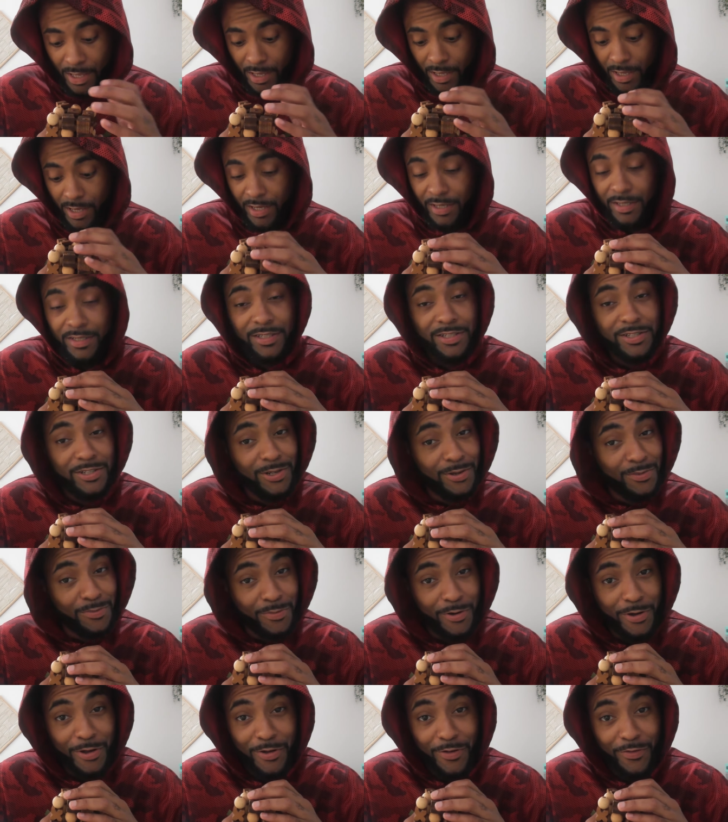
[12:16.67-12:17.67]
in some
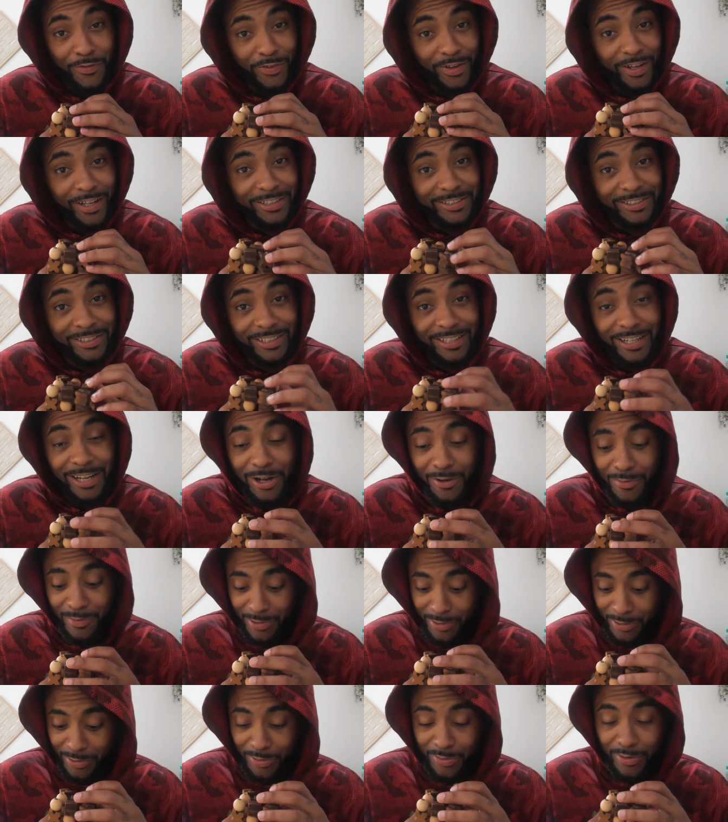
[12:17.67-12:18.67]
way or fashion, how
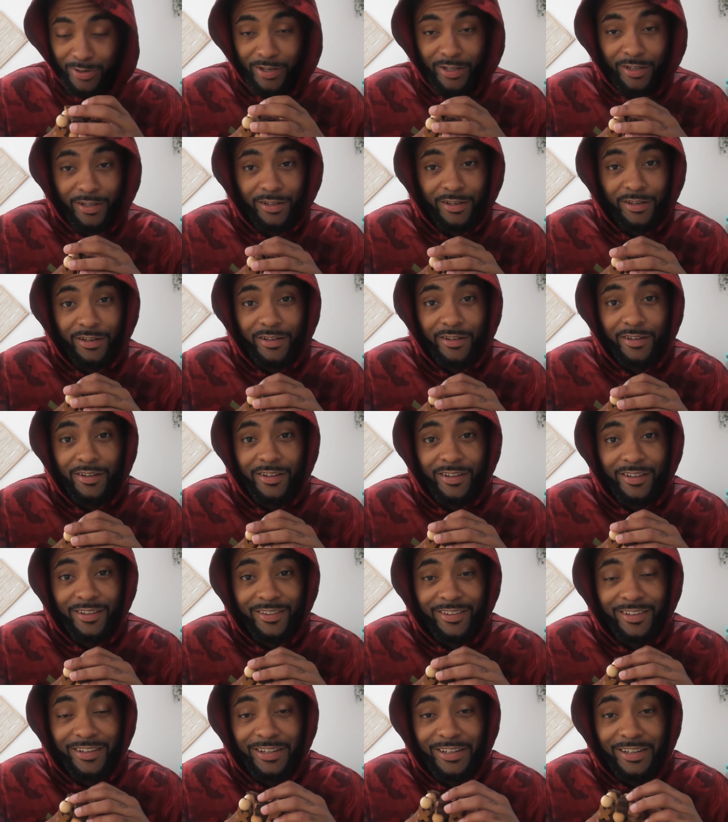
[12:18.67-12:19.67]
we doing it,
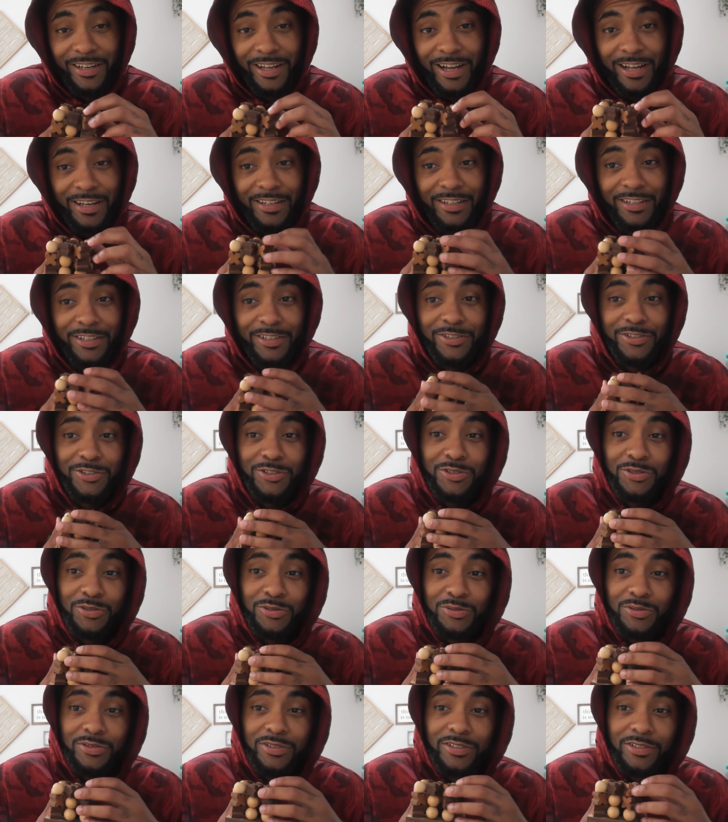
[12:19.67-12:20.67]
then I need
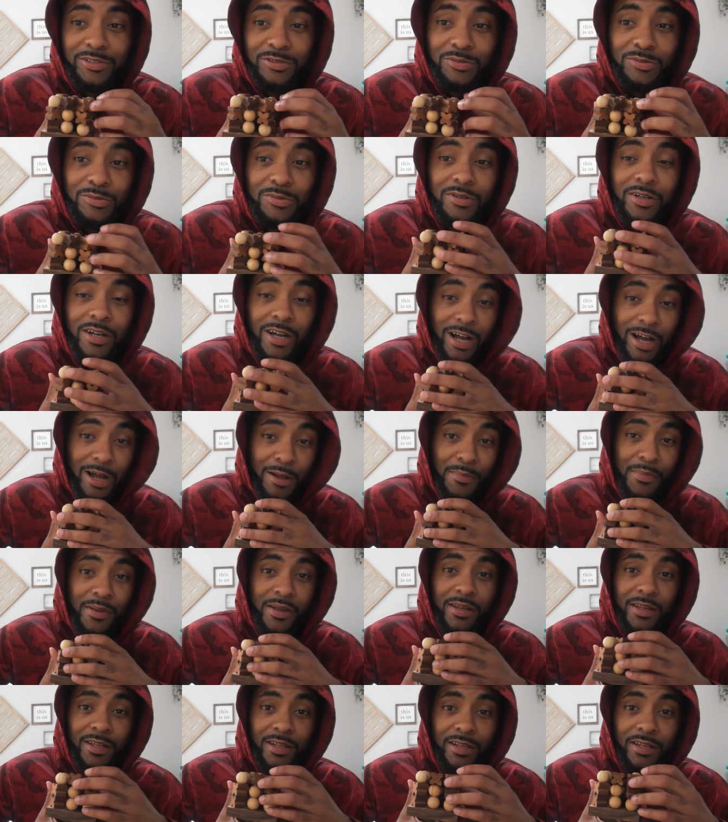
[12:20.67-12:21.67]
you to
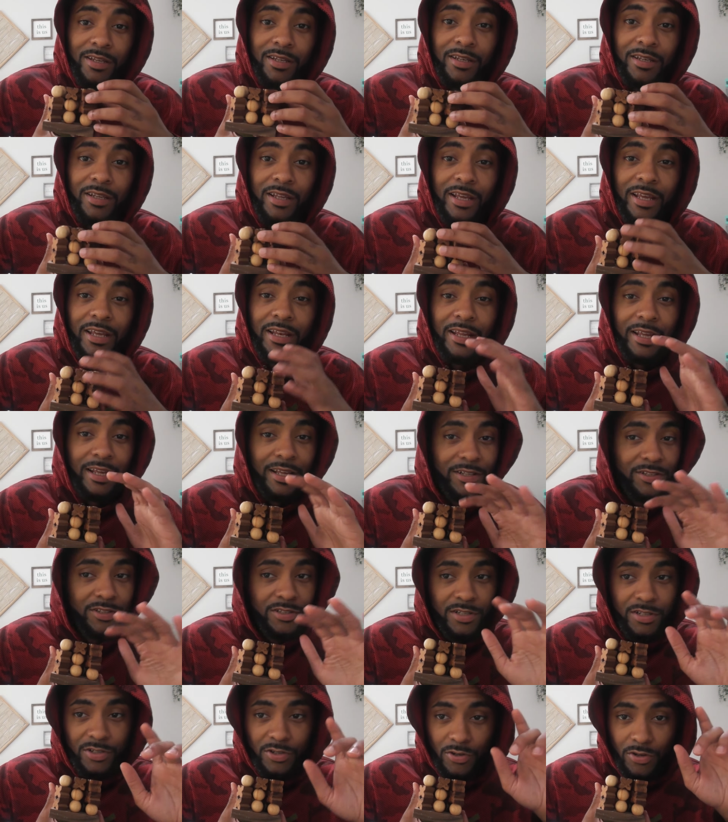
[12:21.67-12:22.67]
comment and
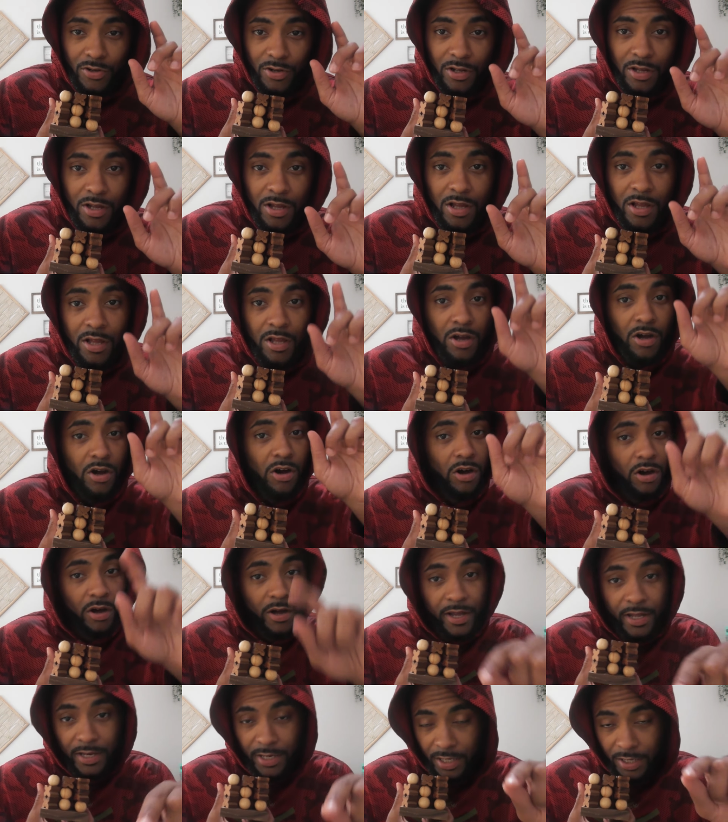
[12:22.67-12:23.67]
answer
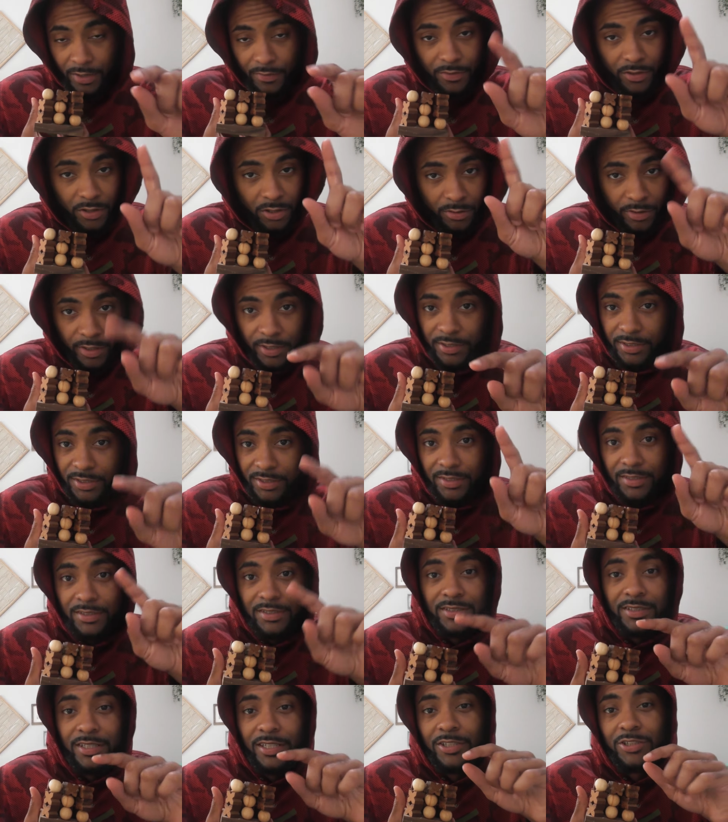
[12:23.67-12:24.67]
any of the
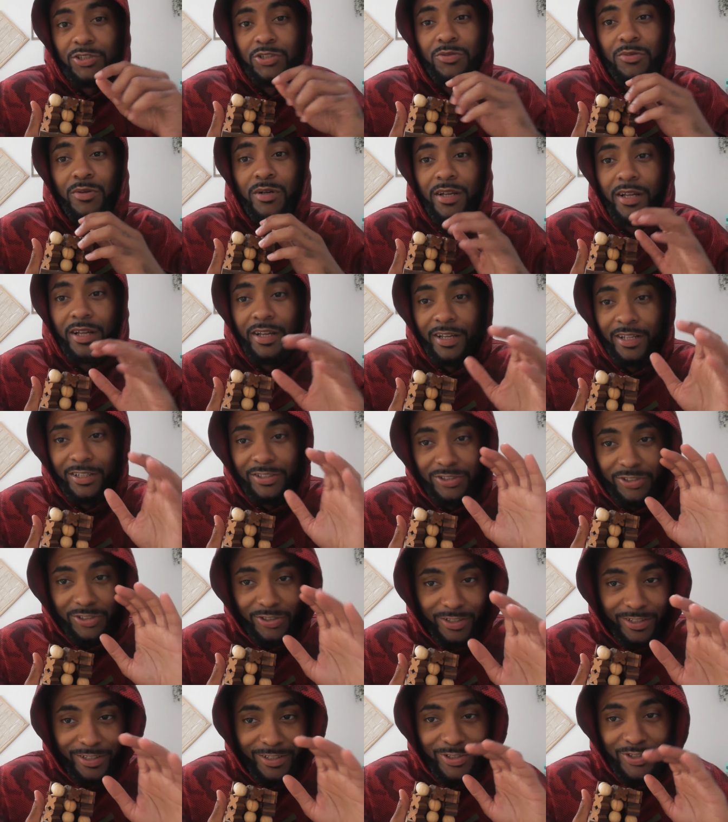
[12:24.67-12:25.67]
questions that you want to answer
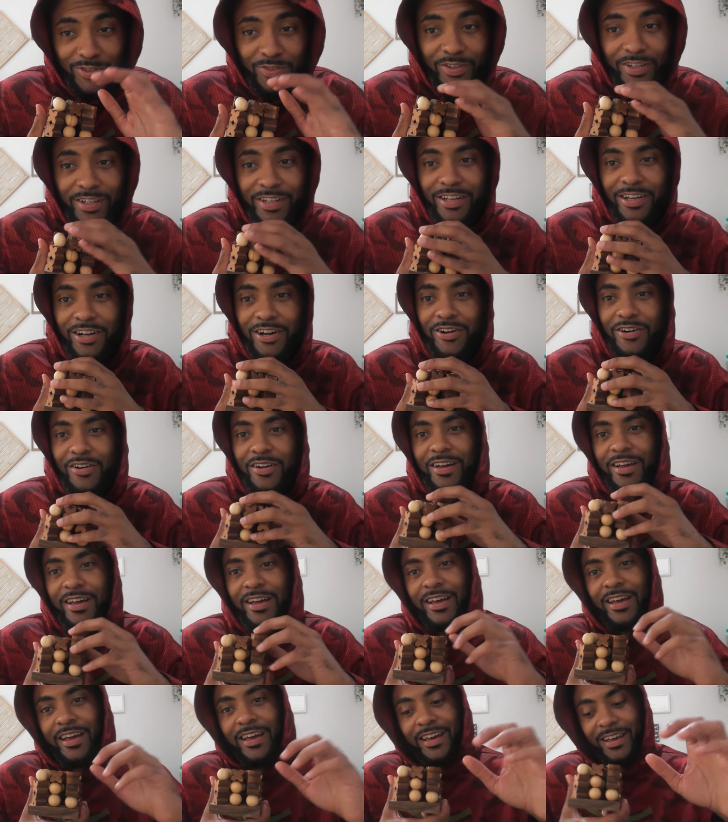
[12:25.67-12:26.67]
in this video,
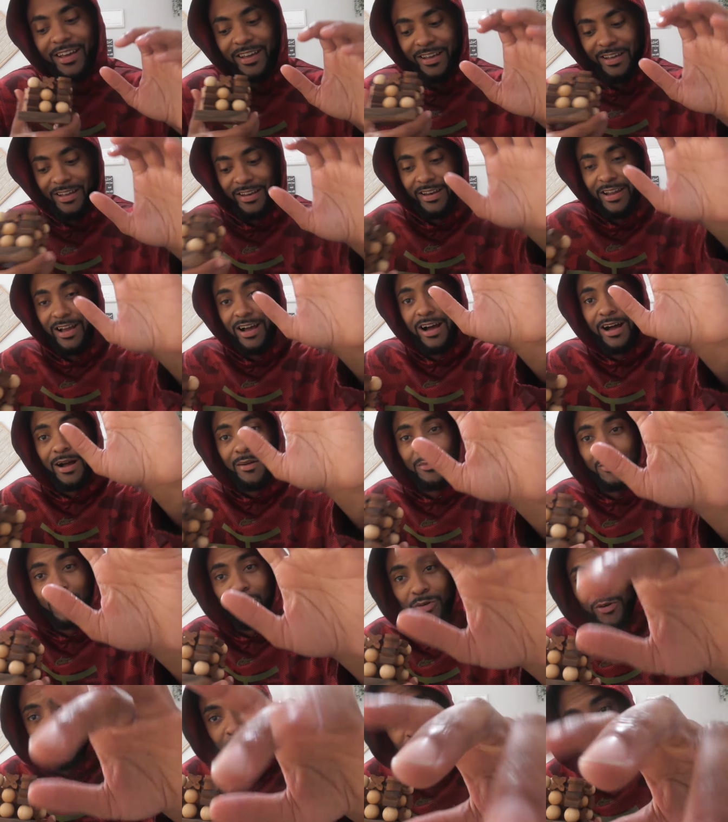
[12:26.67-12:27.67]
and I'm
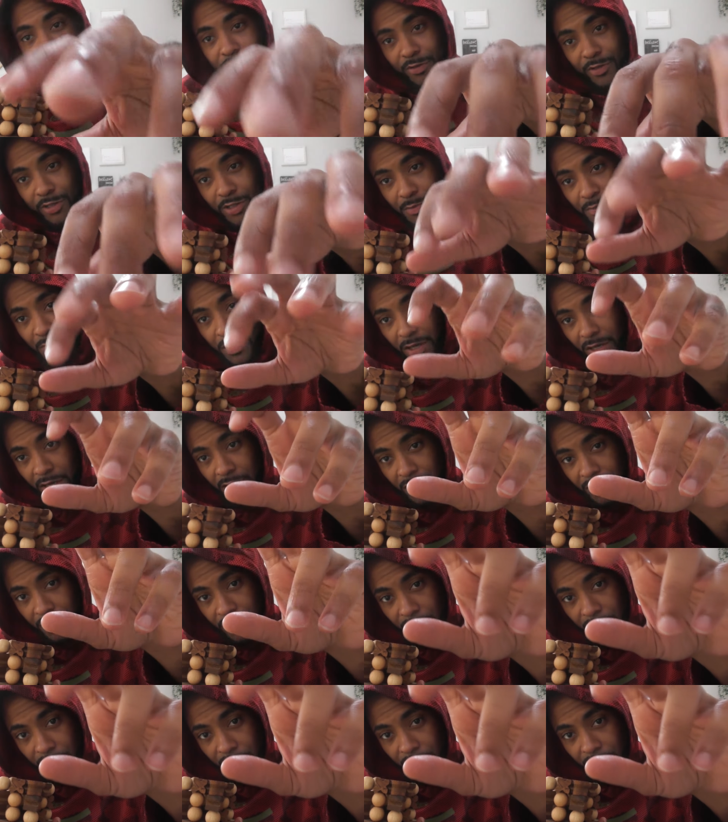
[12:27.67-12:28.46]
going to respond